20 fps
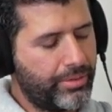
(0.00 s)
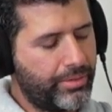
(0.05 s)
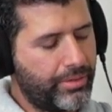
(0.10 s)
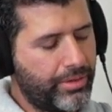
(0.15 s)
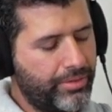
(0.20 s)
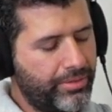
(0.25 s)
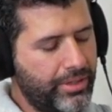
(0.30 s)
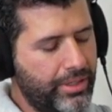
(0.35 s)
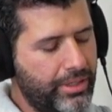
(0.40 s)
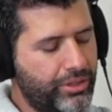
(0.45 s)

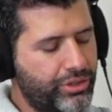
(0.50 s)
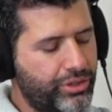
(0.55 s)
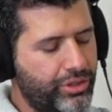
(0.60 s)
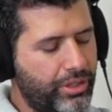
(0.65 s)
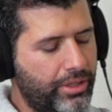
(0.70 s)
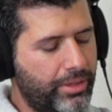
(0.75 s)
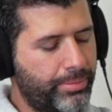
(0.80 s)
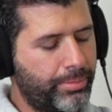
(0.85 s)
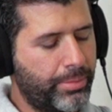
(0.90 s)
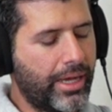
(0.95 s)
the venous
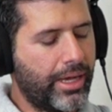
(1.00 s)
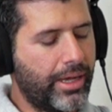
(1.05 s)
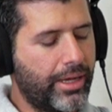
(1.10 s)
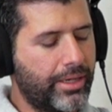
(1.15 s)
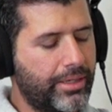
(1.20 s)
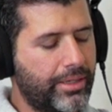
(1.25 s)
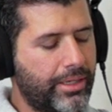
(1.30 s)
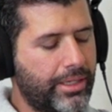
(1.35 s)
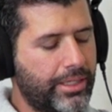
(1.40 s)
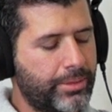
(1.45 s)
sheath,
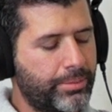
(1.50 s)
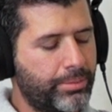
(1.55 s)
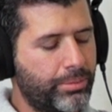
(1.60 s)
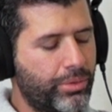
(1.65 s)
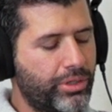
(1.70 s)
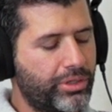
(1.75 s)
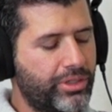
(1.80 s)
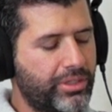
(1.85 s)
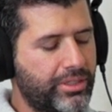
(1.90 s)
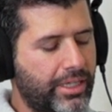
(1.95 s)
back as
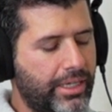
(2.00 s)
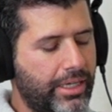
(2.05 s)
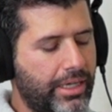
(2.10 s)
much as I